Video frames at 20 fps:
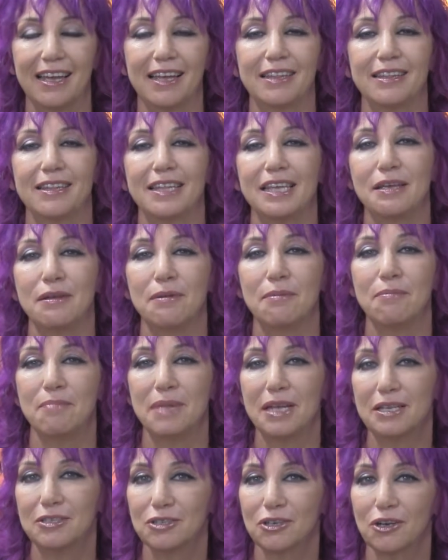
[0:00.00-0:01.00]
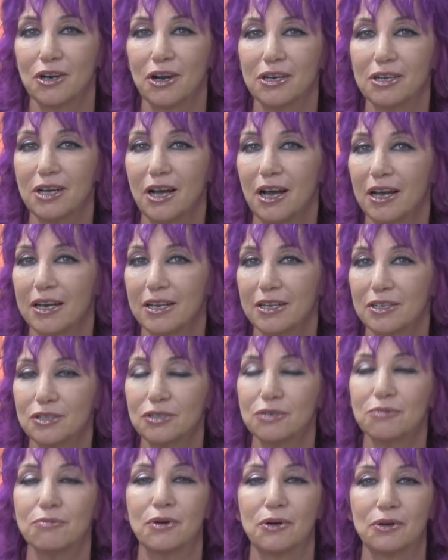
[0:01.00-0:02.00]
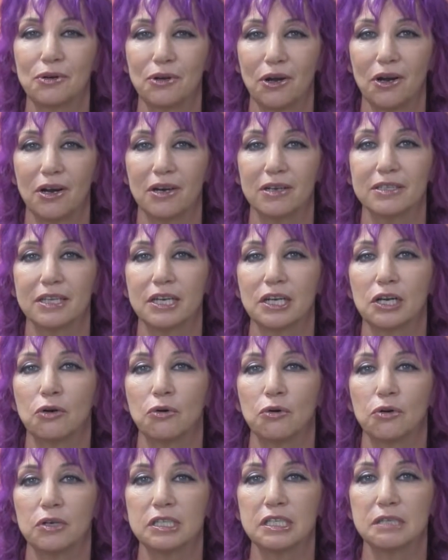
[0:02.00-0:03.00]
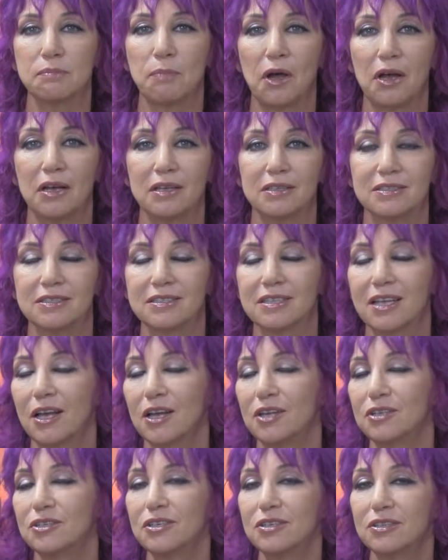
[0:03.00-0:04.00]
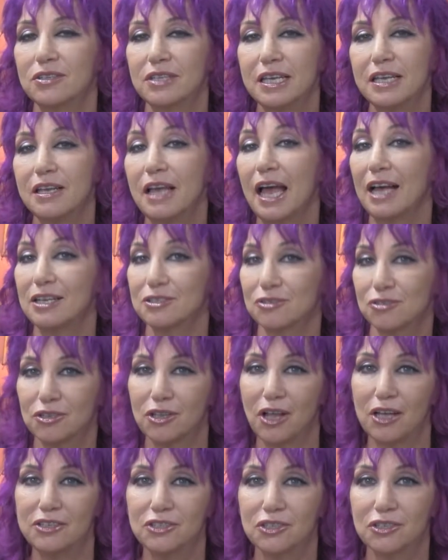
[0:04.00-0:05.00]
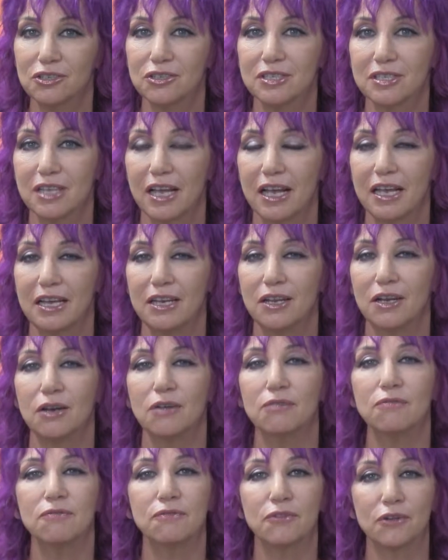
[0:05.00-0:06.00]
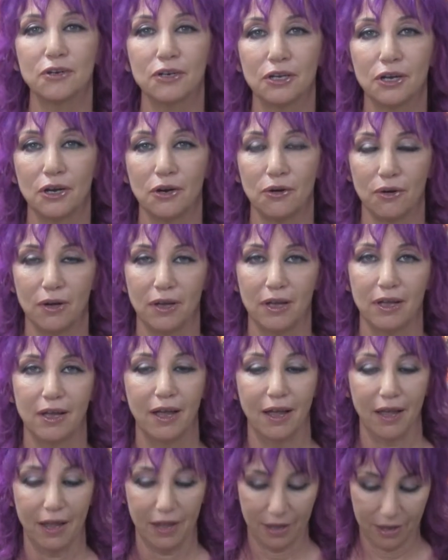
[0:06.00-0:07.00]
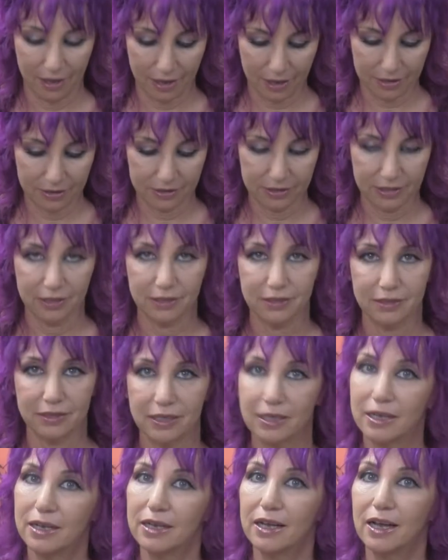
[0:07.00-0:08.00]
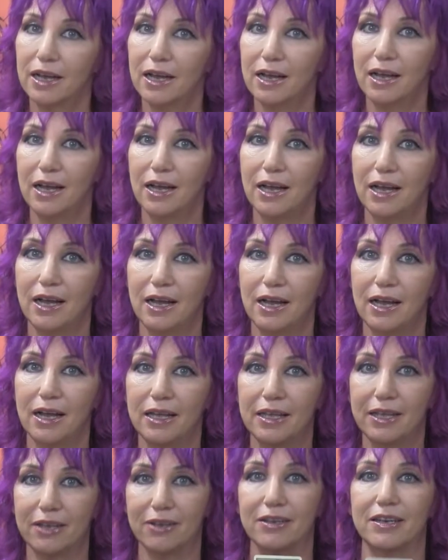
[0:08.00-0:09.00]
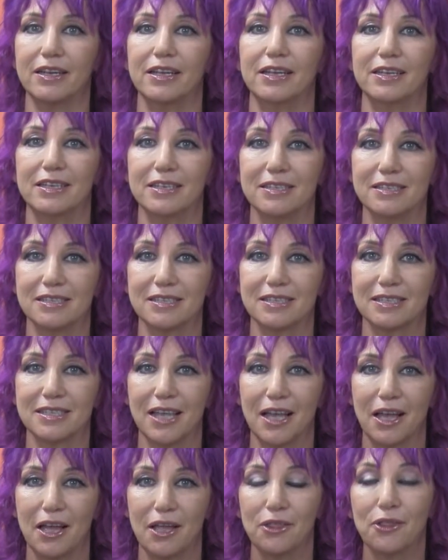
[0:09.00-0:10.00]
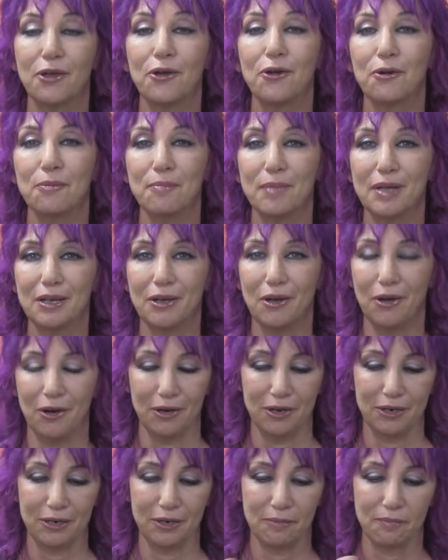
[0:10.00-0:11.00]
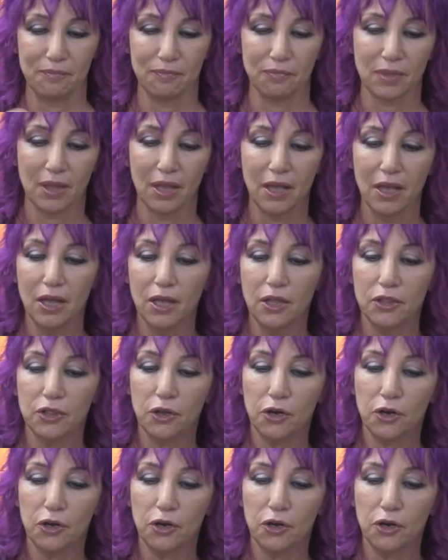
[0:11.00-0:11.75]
the Major Arcana Tarot card that corresponds to the astrological sign of Virgo. And da da da da, here it is the Hermit card. The